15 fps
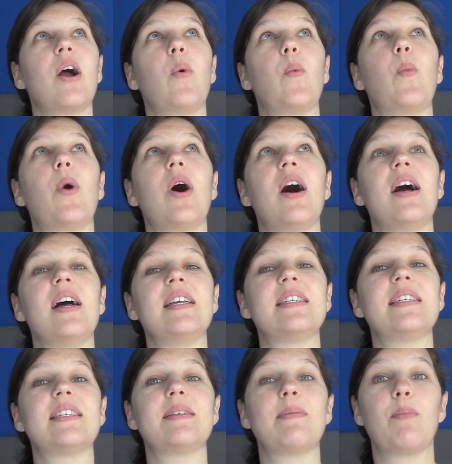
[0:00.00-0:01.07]

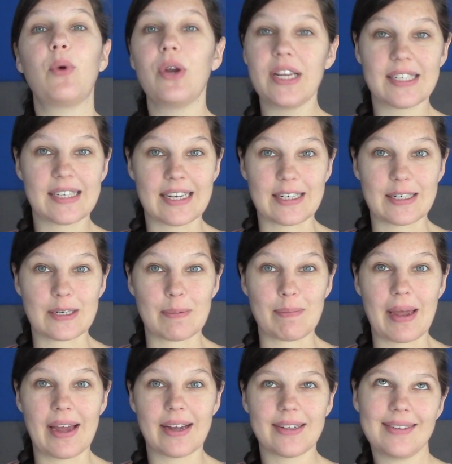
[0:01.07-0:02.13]
was morning sickness is
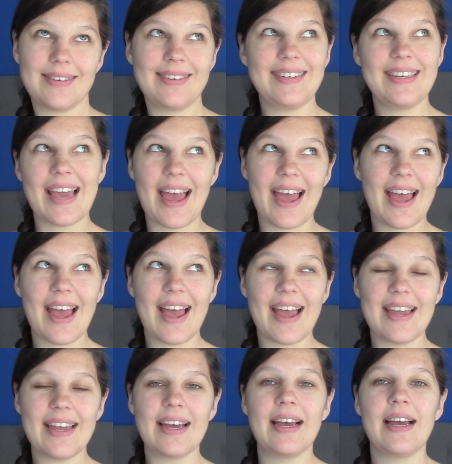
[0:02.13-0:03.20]
back.
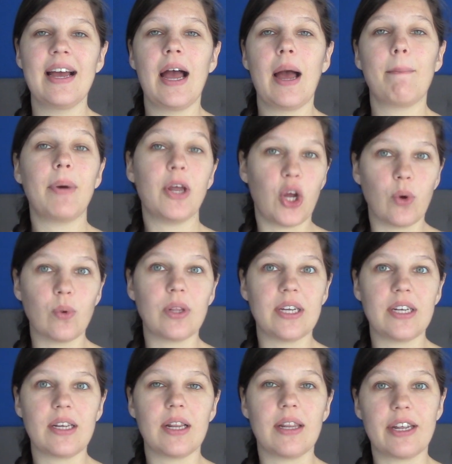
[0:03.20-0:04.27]
Yay! But
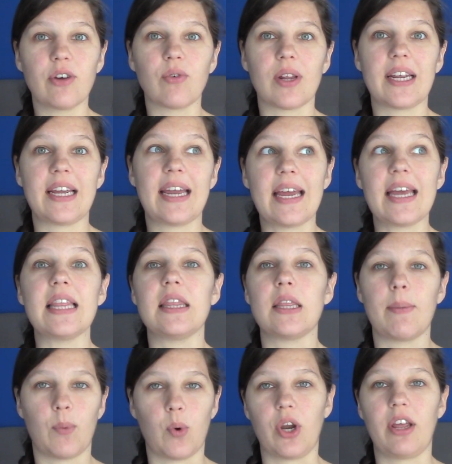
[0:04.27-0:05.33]
only literally in
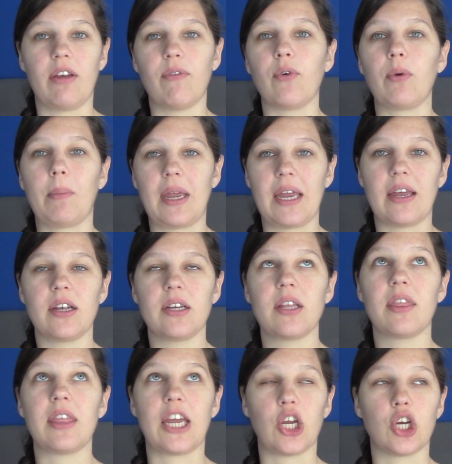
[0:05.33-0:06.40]
the morning for me,
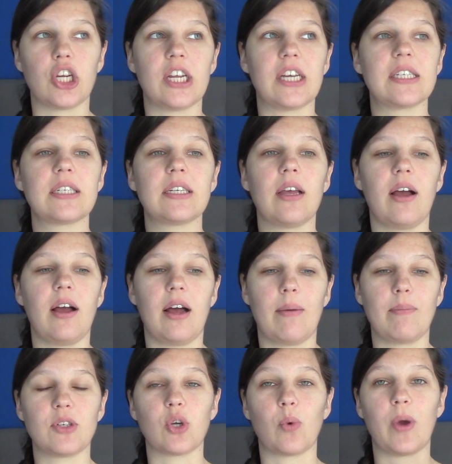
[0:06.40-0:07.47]
thank goodness.
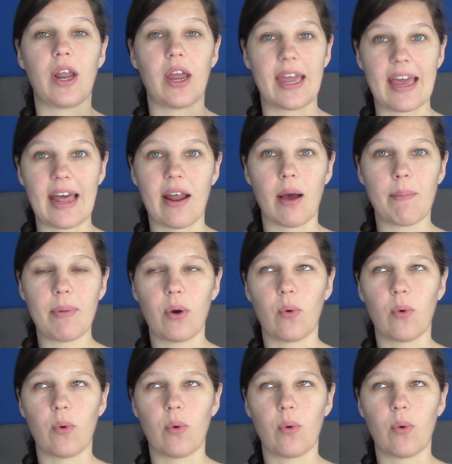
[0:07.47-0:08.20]
So when I get up